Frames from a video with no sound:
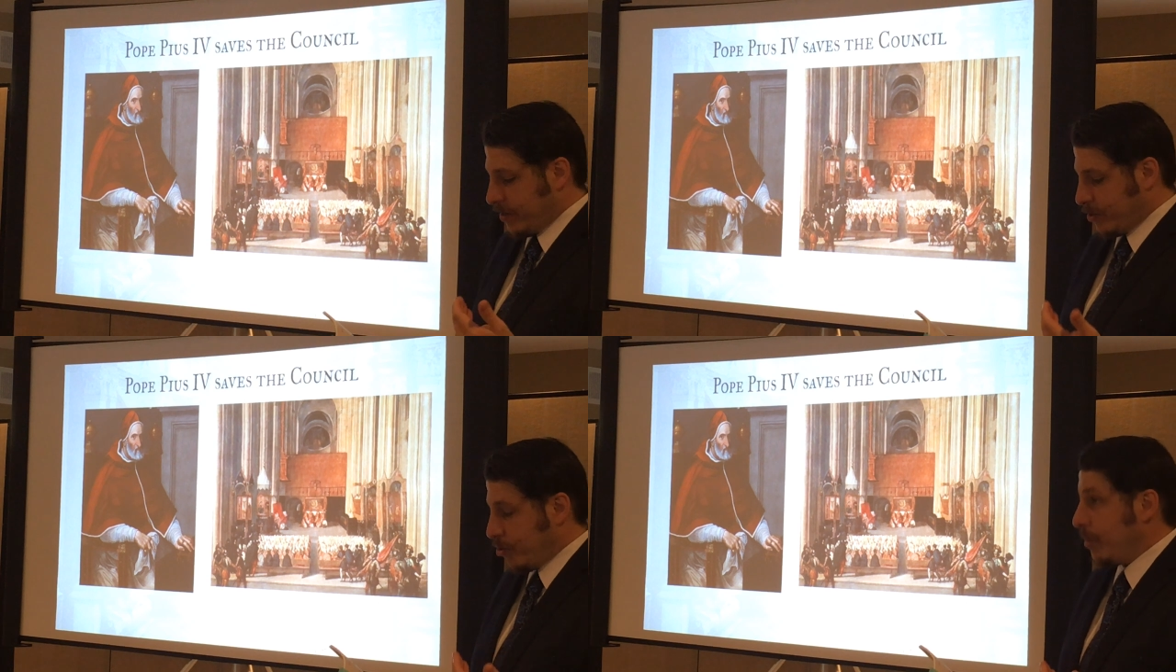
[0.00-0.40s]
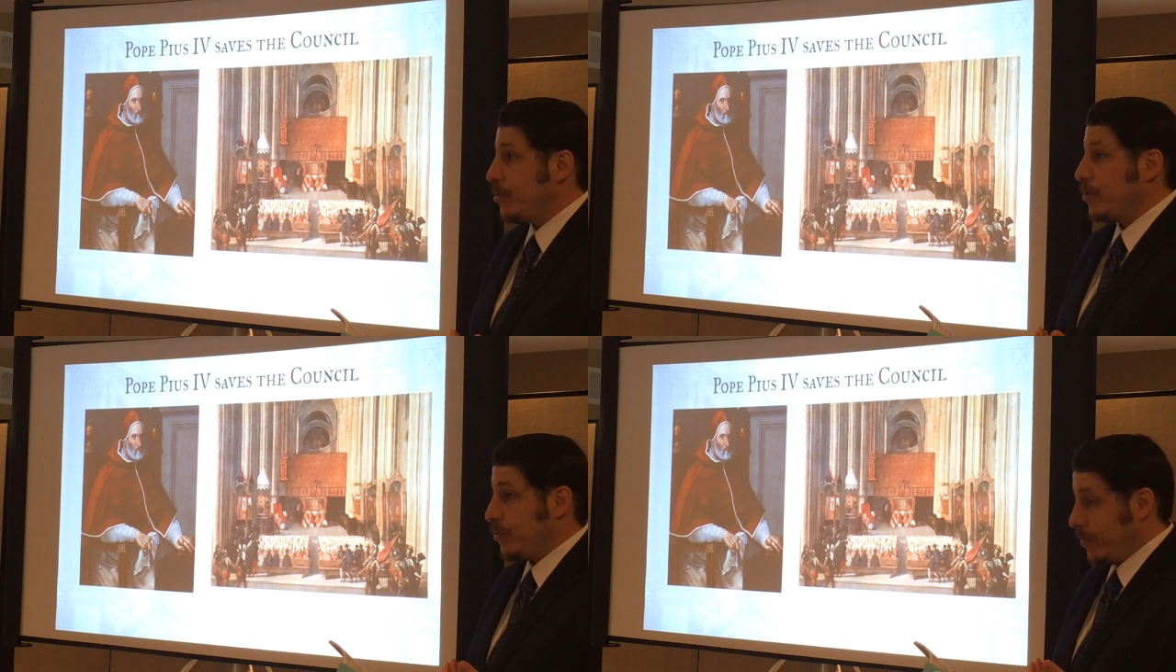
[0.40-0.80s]
uh,
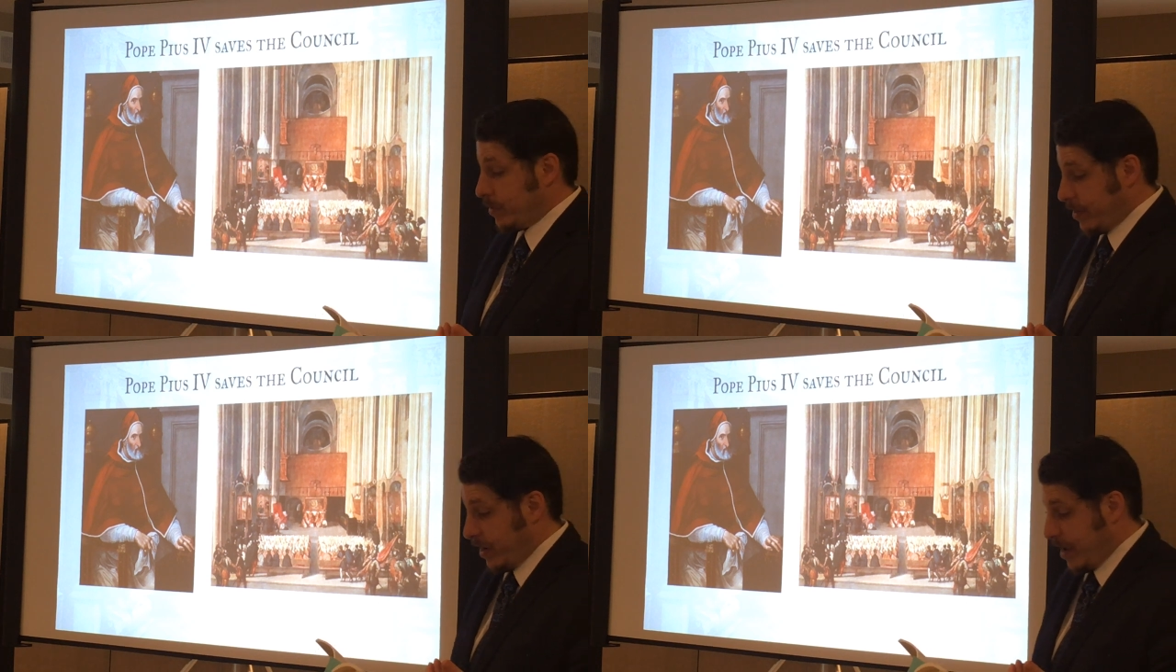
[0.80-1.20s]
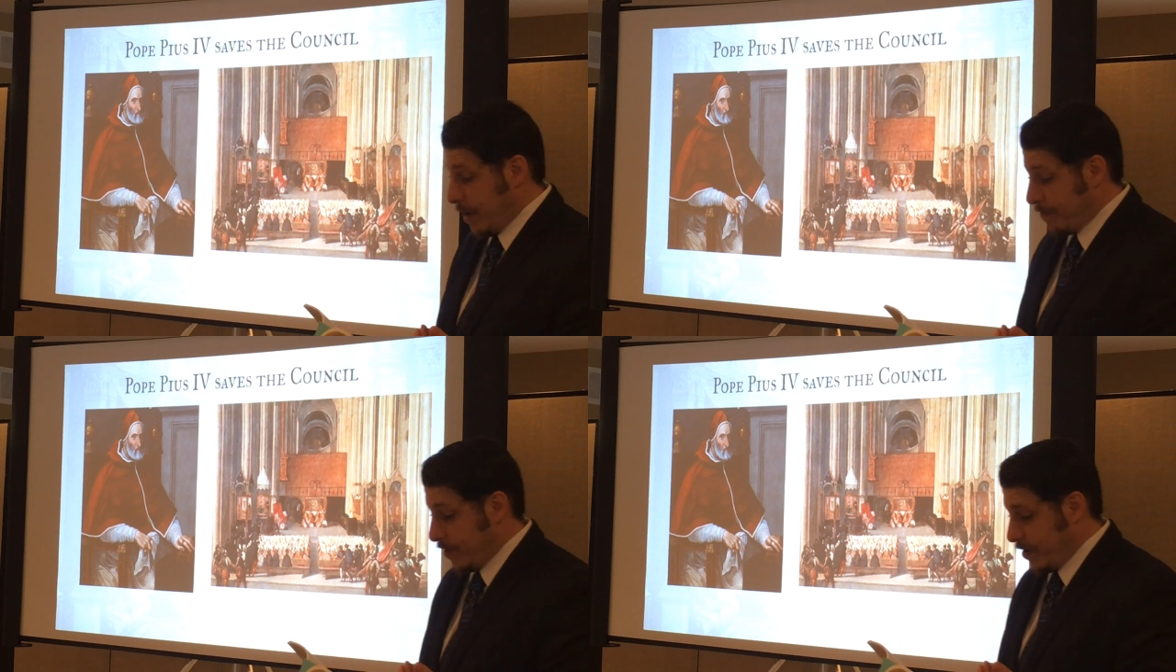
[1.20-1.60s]
descriptions of what's going to
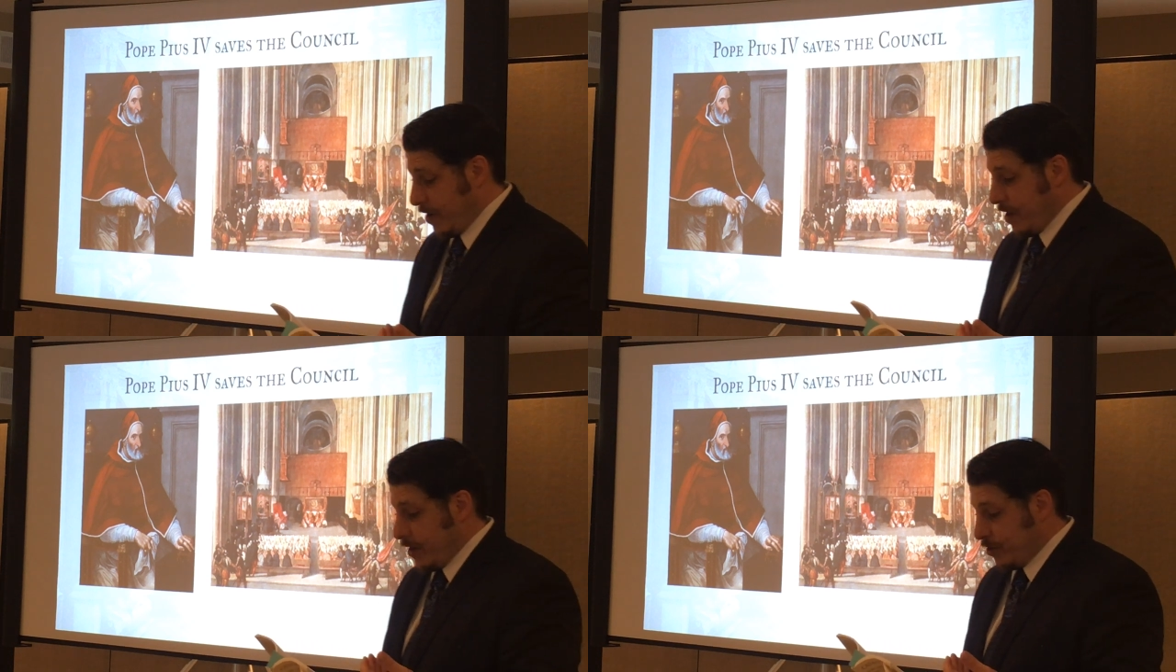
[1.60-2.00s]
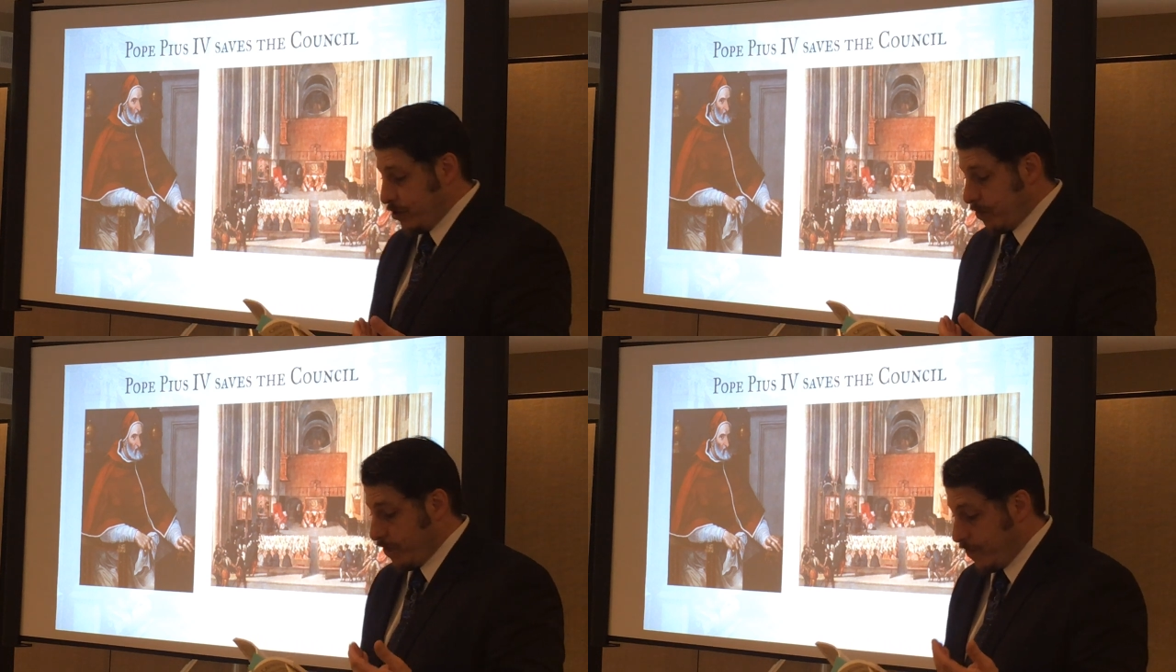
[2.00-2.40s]
happen
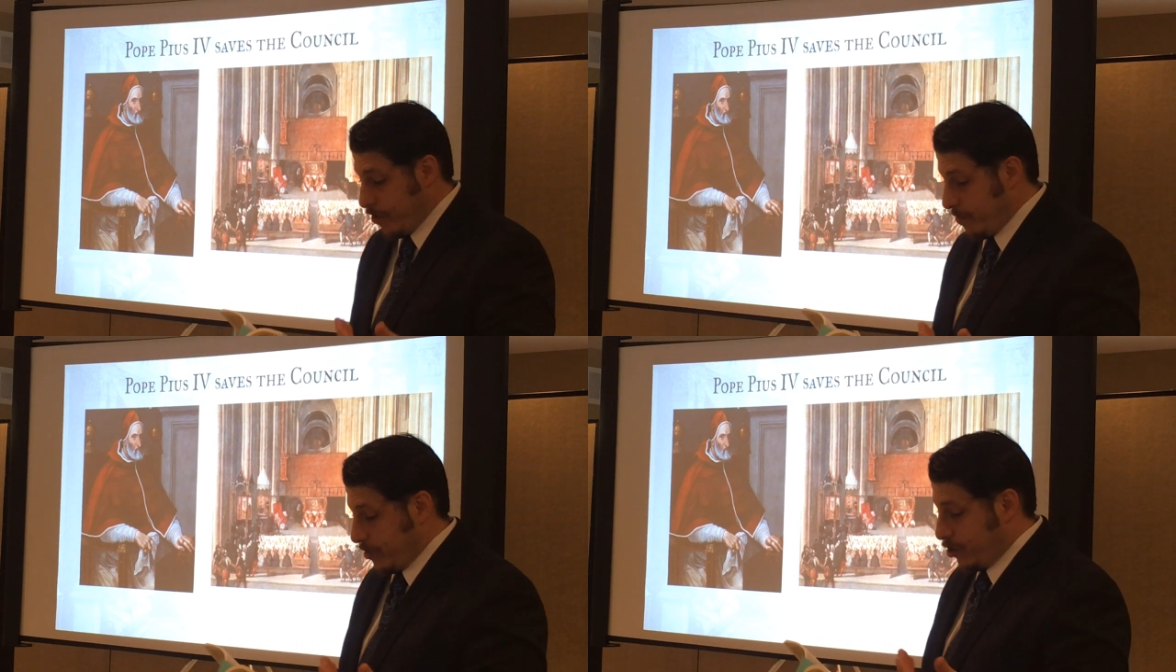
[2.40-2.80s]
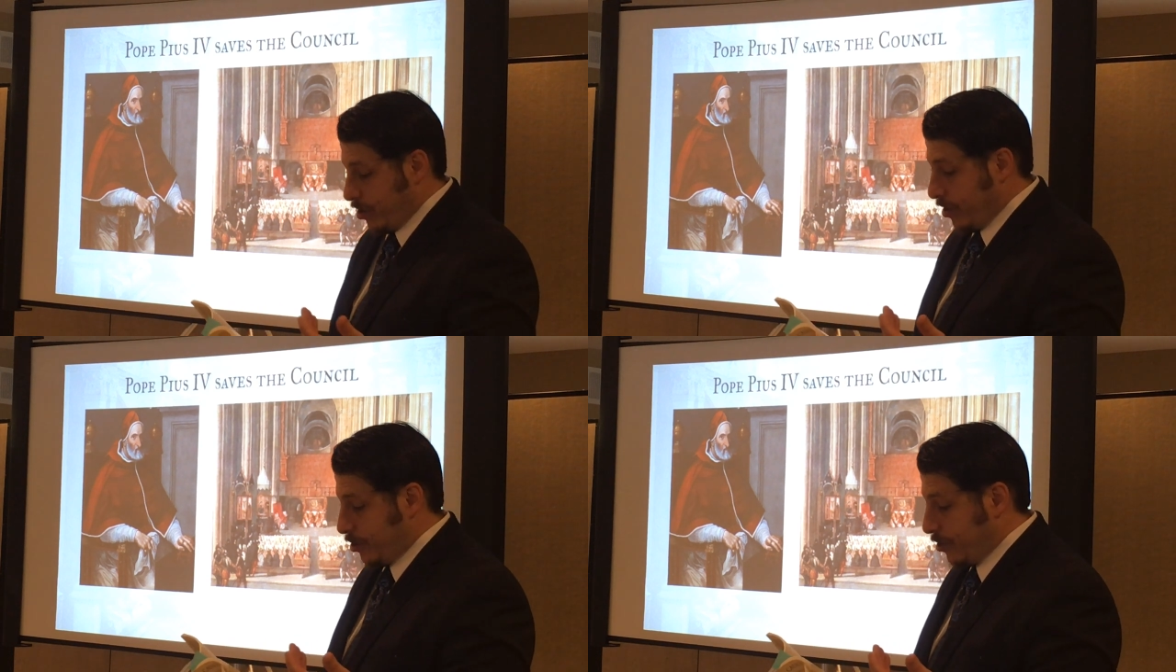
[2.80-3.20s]
to reform the
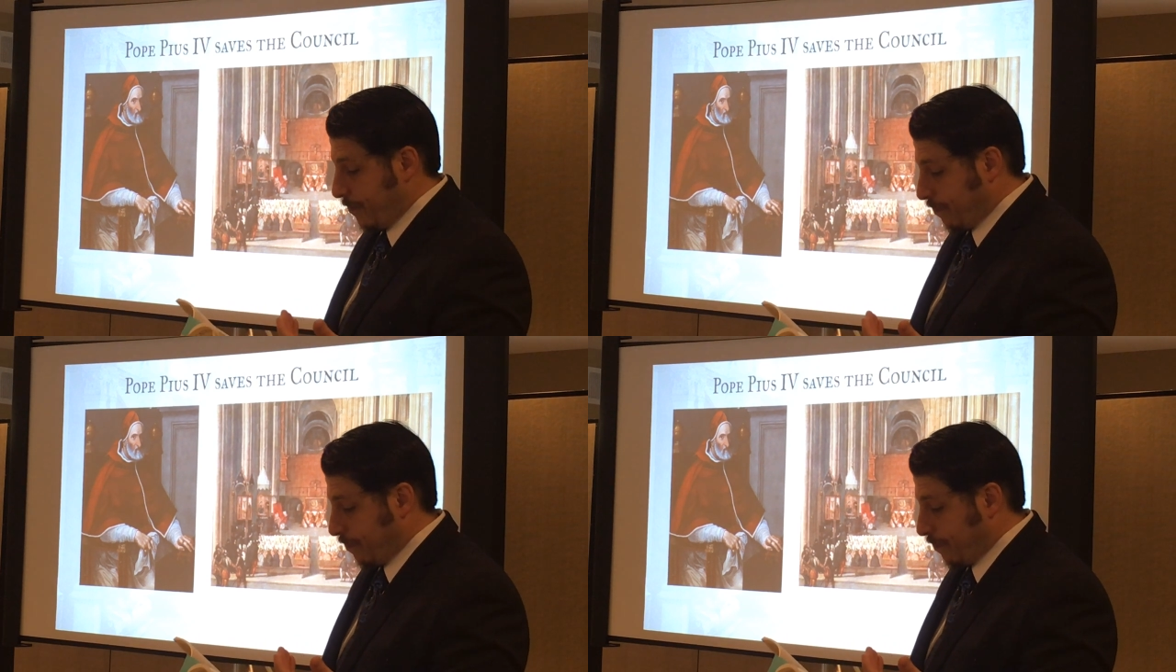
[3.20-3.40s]
church.